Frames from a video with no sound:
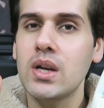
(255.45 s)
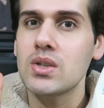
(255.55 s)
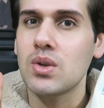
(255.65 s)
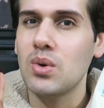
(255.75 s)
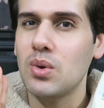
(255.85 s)

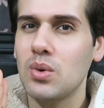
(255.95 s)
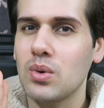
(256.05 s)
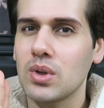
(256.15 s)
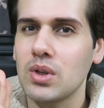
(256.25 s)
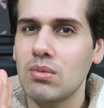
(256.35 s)

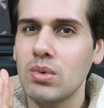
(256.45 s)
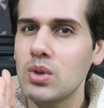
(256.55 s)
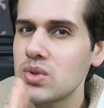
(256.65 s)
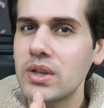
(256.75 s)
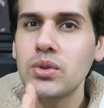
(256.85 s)
So
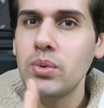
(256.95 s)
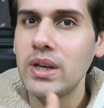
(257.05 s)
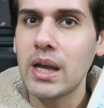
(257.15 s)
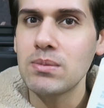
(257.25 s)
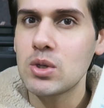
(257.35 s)
use it
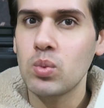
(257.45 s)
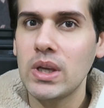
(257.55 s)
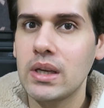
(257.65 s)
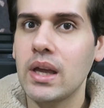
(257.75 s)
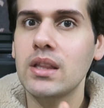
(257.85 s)
3 times a
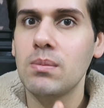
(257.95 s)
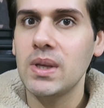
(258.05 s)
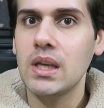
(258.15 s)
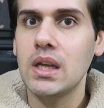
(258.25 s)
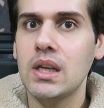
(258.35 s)
week in the
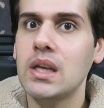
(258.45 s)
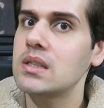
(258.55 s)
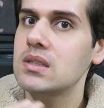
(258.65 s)
beginning.